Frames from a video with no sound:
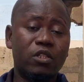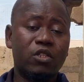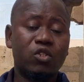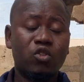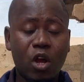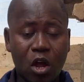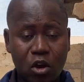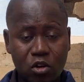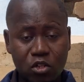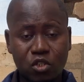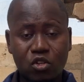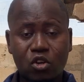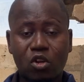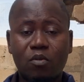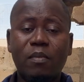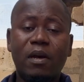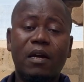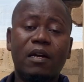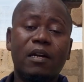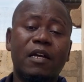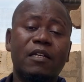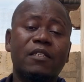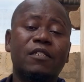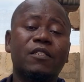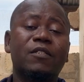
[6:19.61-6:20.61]
So I'll install my
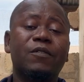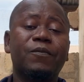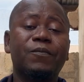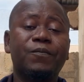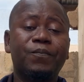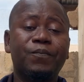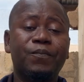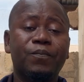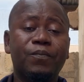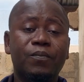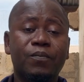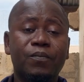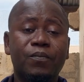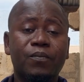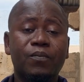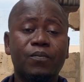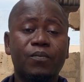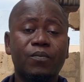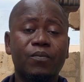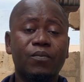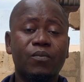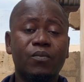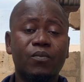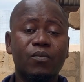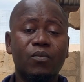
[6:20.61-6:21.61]
RAS.
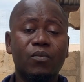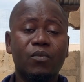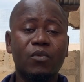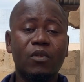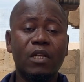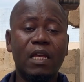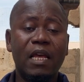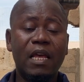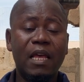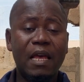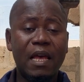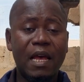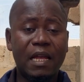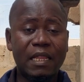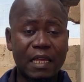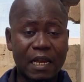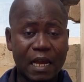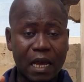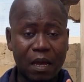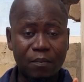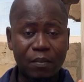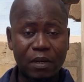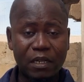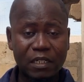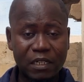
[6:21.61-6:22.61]
And like
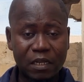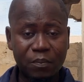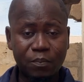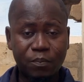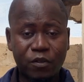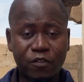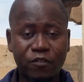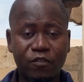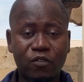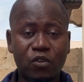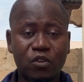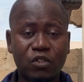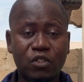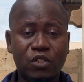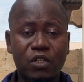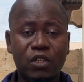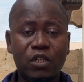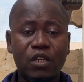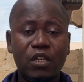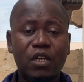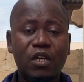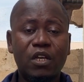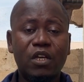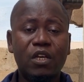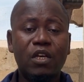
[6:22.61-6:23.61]
I mentioned
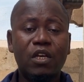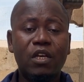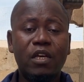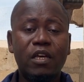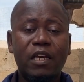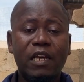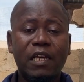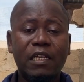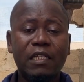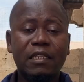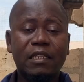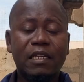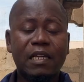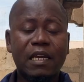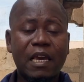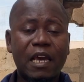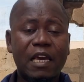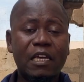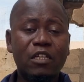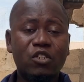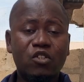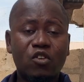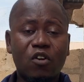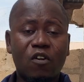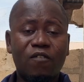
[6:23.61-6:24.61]
previously, in
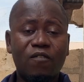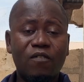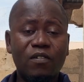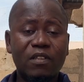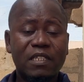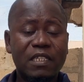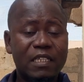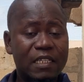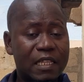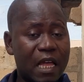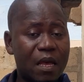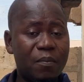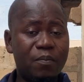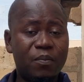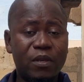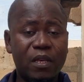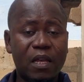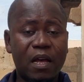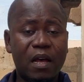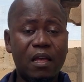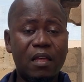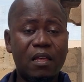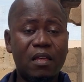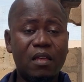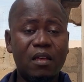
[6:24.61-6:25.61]
case of
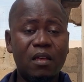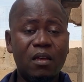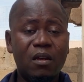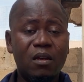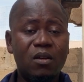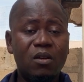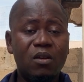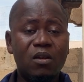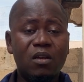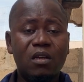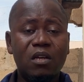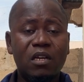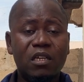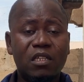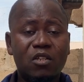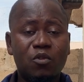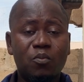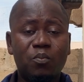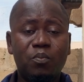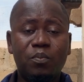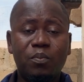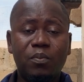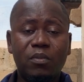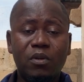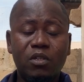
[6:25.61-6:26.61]
tilapia, it
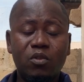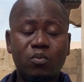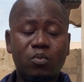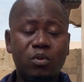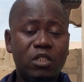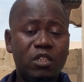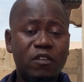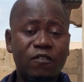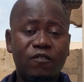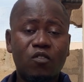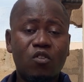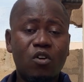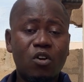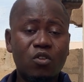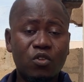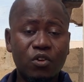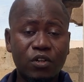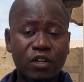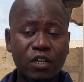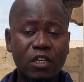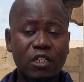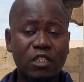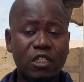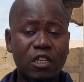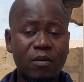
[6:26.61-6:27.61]
will be difficult to
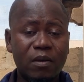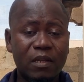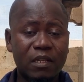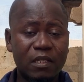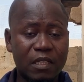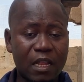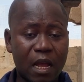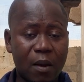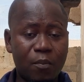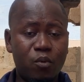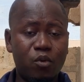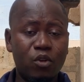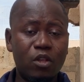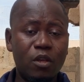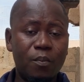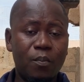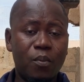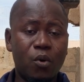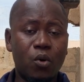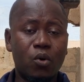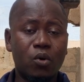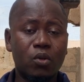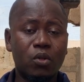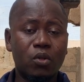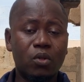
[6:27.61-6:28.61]
raise them in tarpaulin
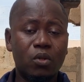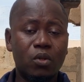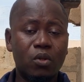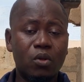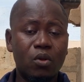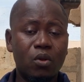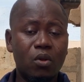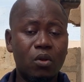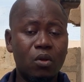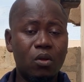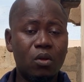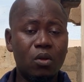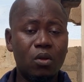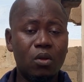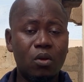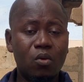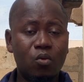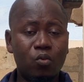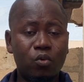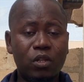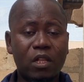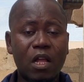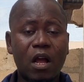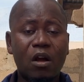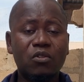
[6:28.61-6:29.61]
pond
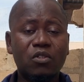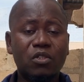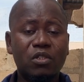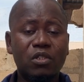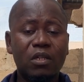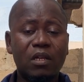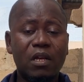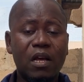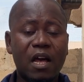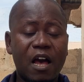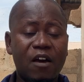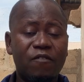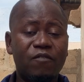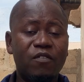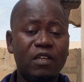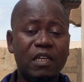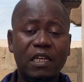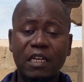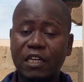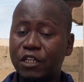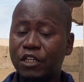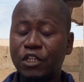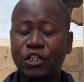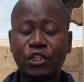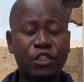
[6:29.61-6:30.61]
without having
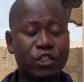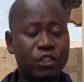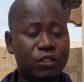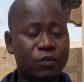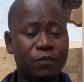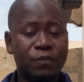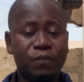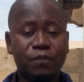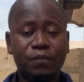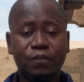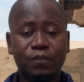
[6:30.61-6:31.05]
aeration.